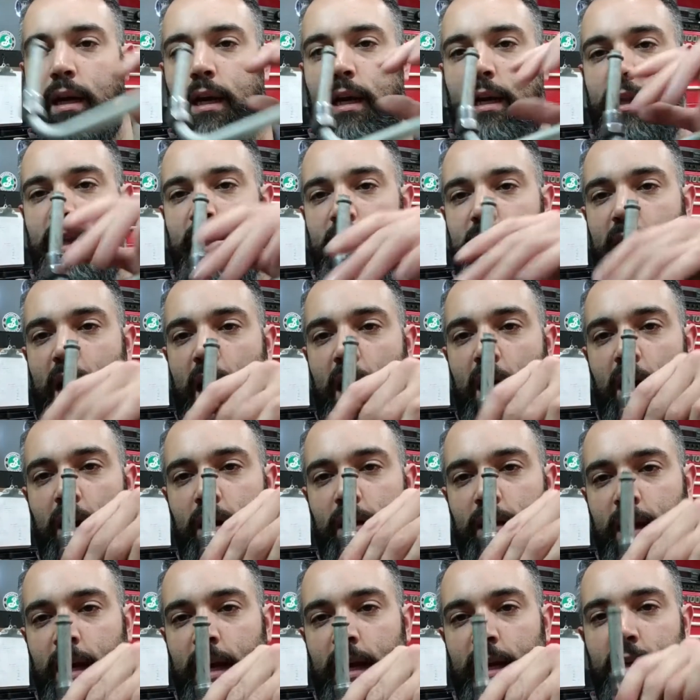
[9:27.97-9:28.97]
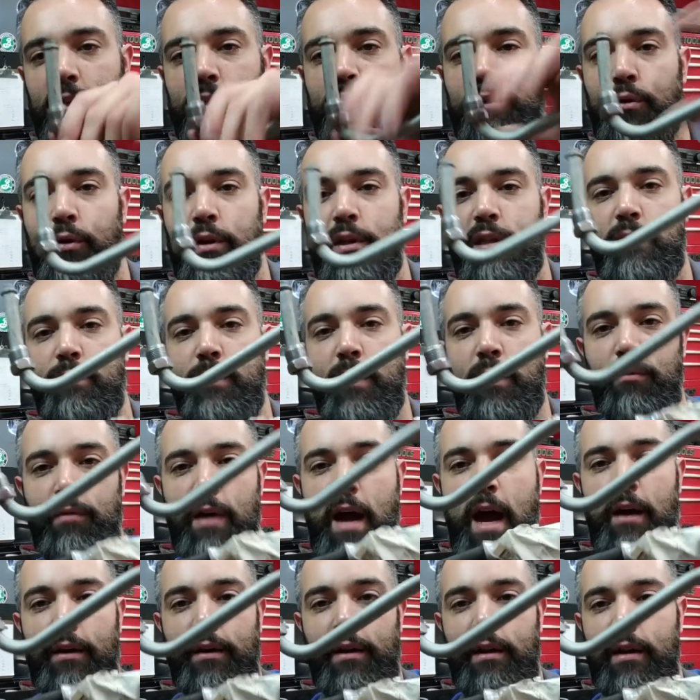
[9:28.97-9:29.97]
and then that hard line is going to be
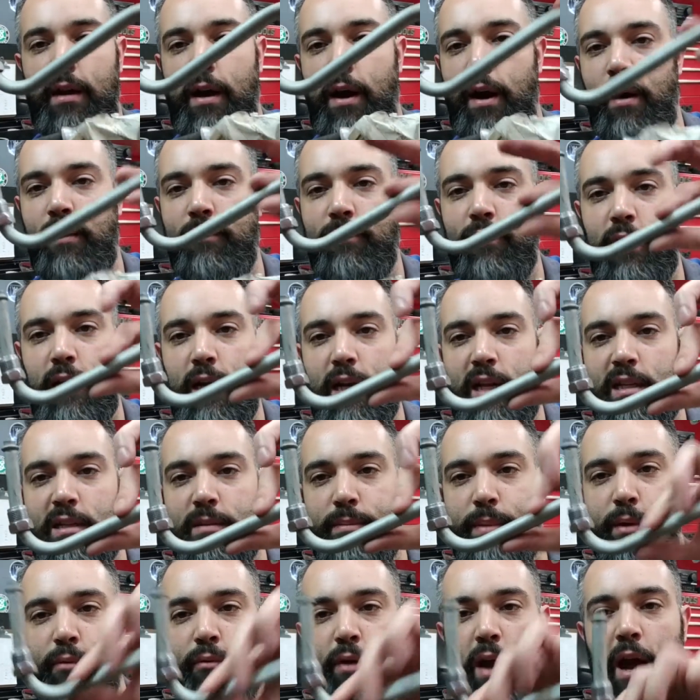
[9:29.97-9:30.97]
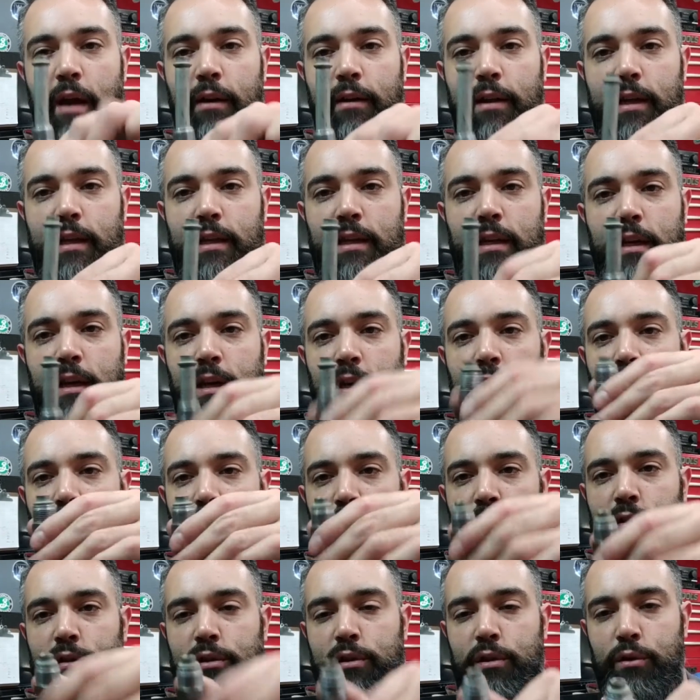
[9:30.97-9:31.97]
routed however it needs to be routed
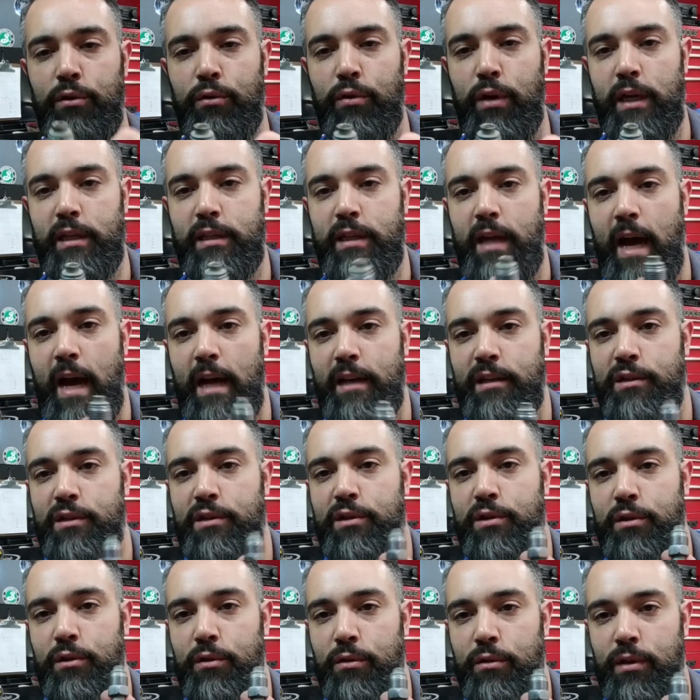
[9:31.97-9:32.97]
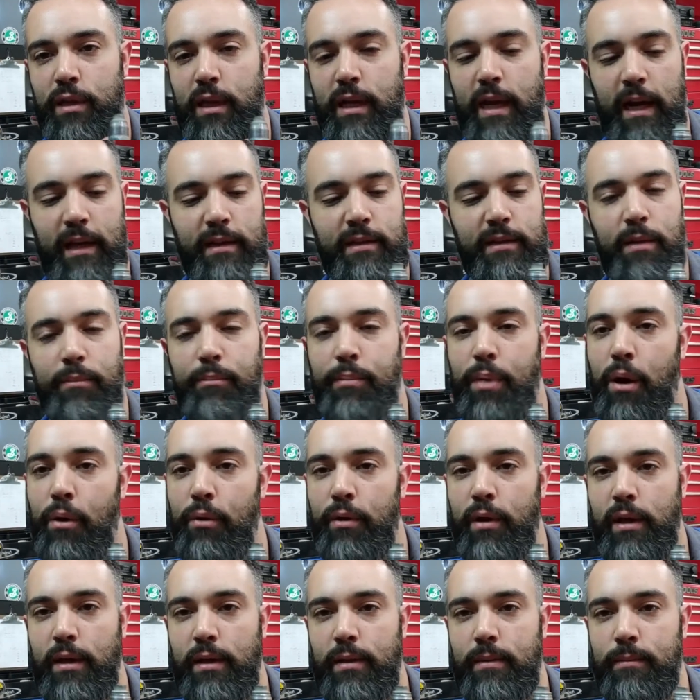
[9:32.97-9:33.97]
to attach to the next
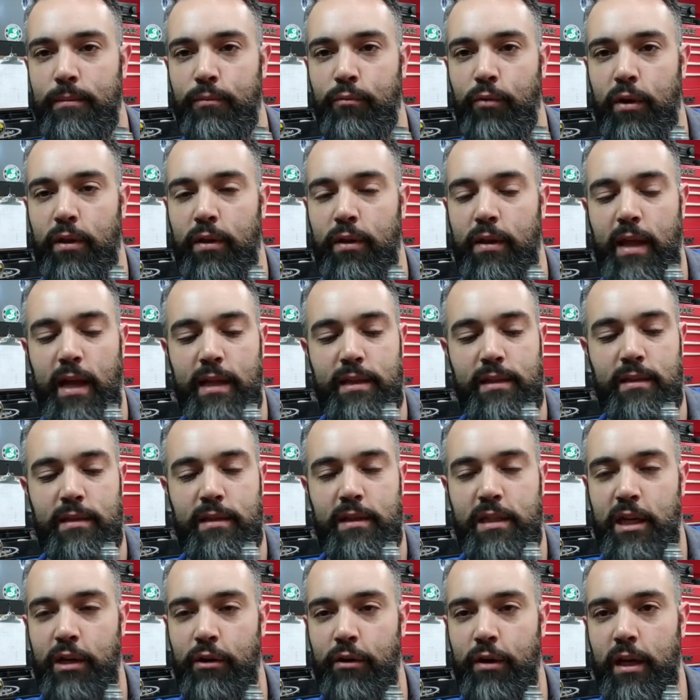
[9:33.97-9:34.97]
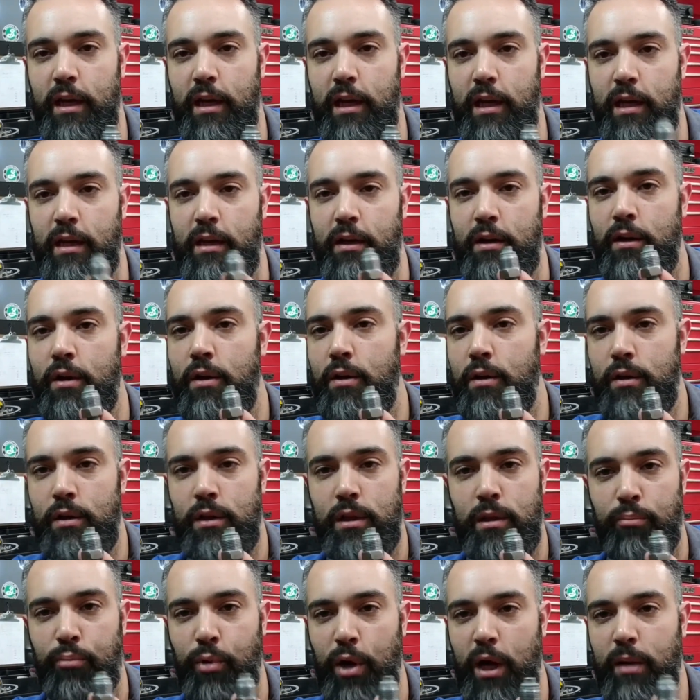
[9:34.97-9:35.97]
component, whether that's the steering gear,
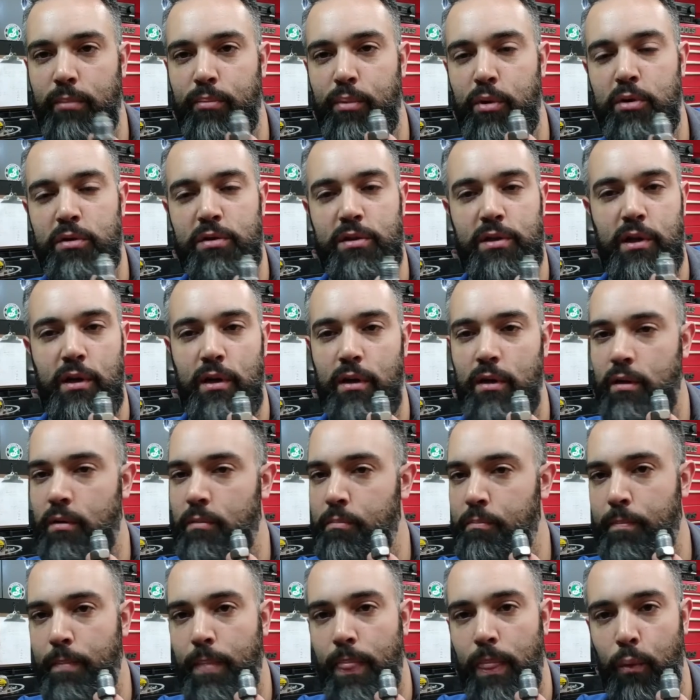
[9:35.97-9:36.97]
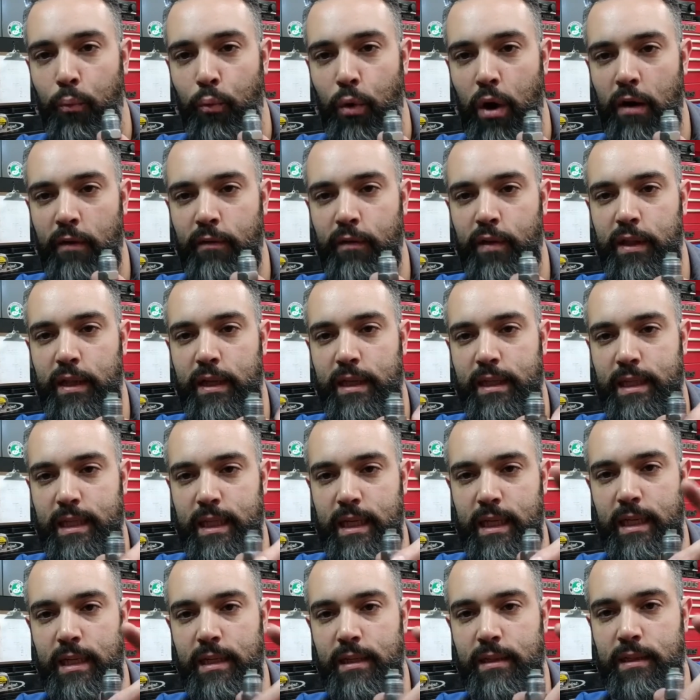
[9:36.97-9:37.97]
the brake booster, wherever this
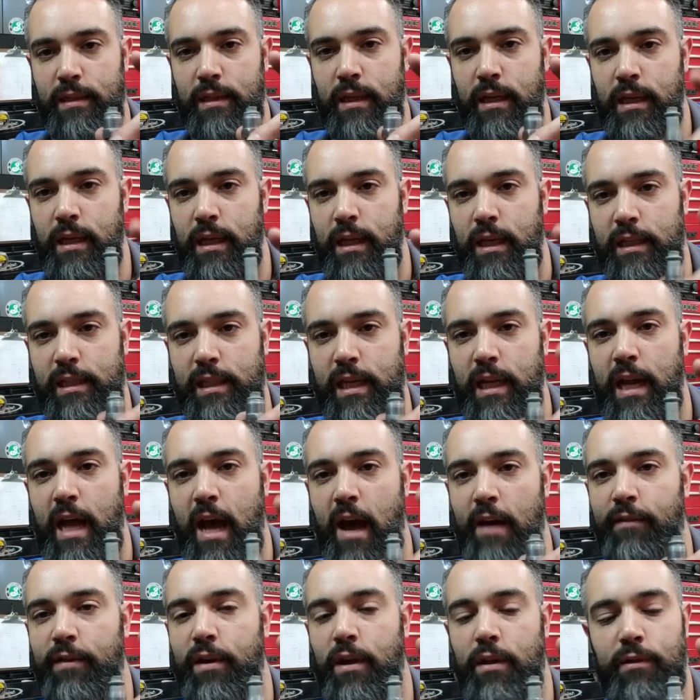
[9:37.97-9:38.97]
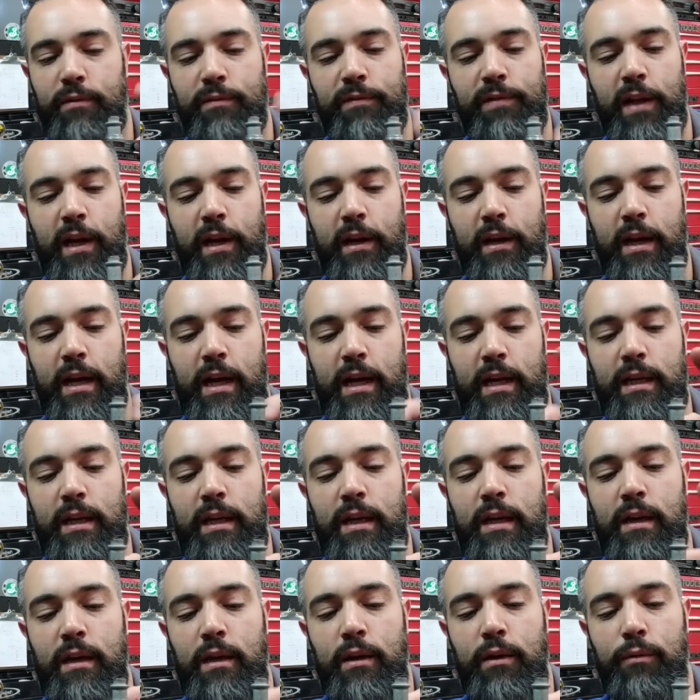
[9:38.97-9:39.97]
is. It's going to have another flare nut
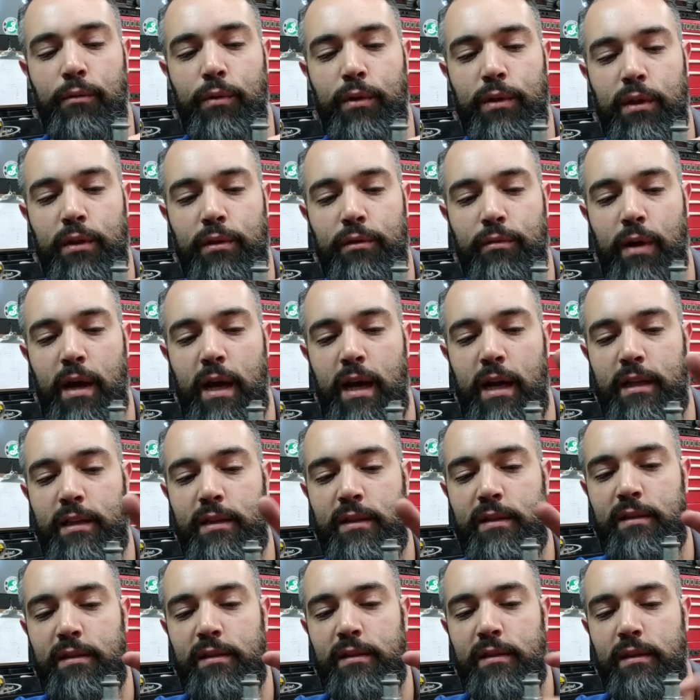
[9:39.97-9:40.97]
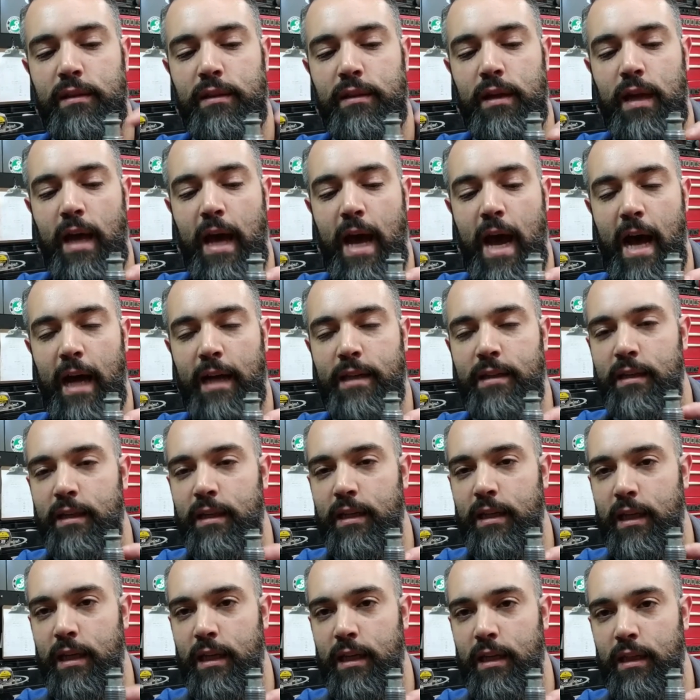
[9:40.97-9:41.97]
with the threads
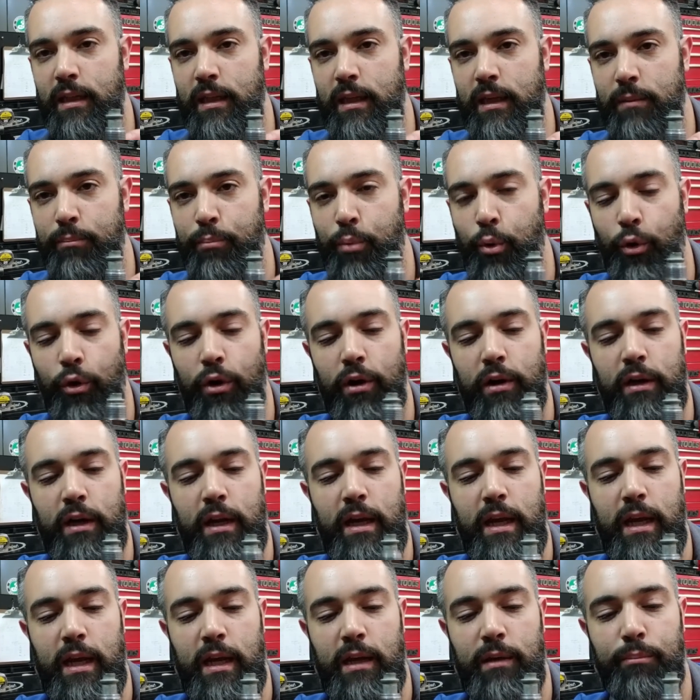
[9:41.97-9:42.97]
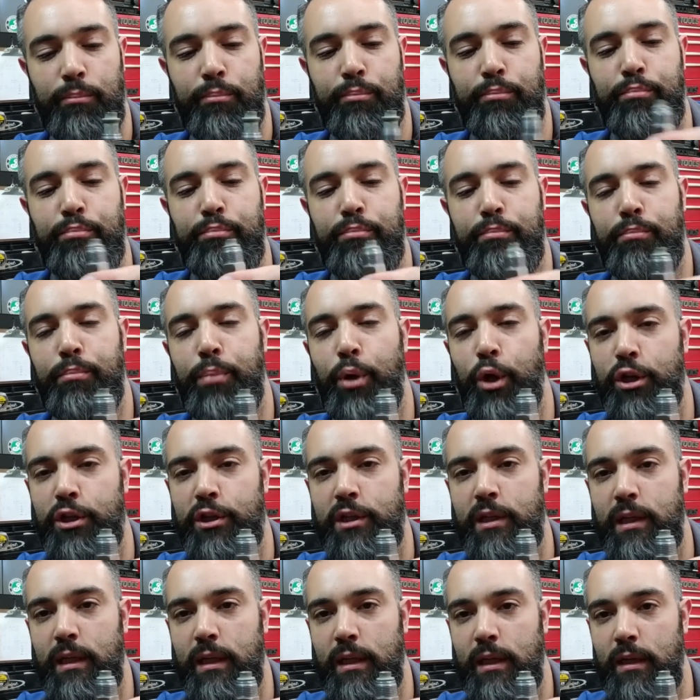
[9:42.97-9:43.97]
acting in the port and
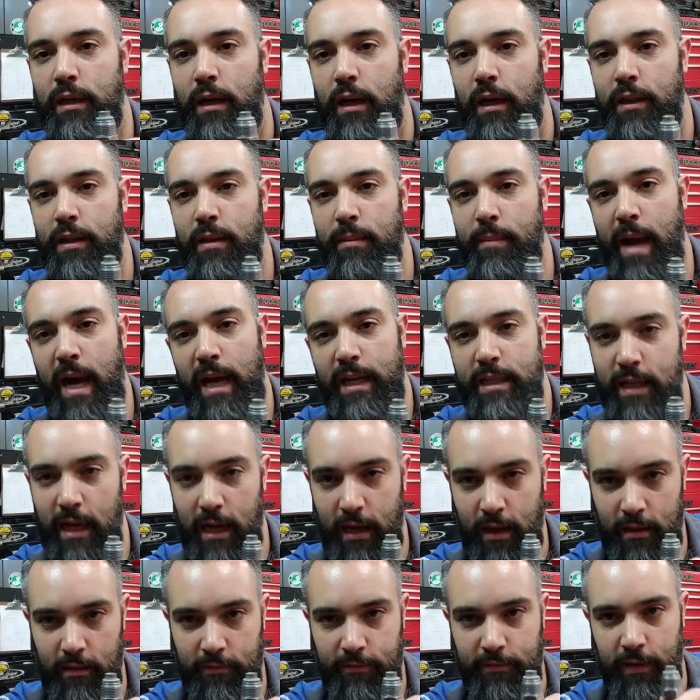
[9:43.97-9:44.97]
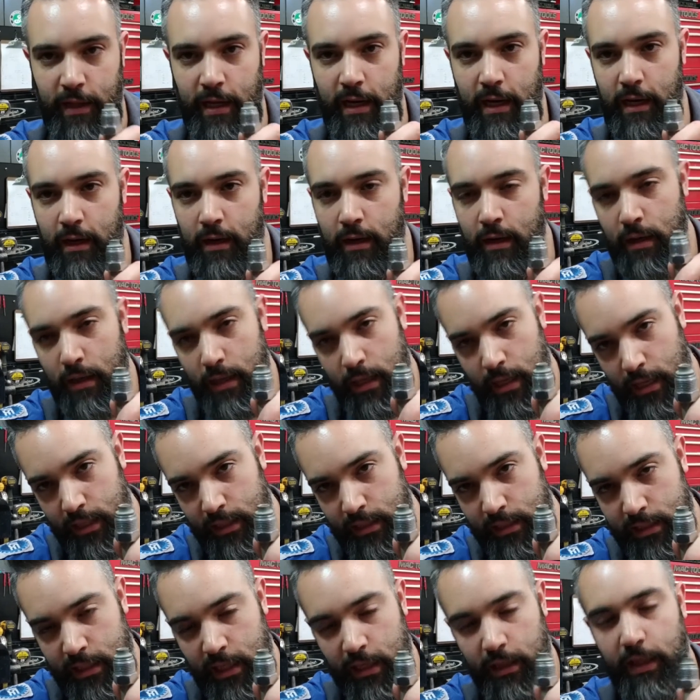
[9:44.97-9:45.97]
pushing on the backside of the flare and
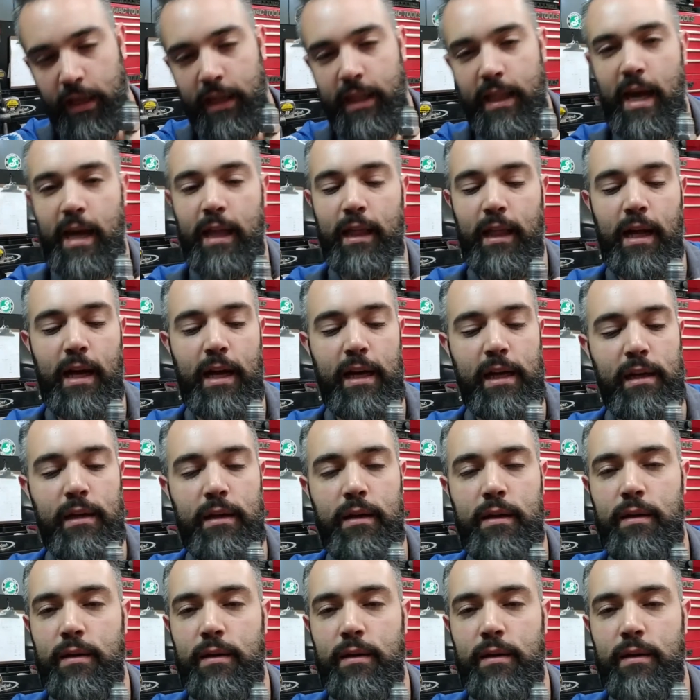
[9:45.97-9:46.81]
sealing that line.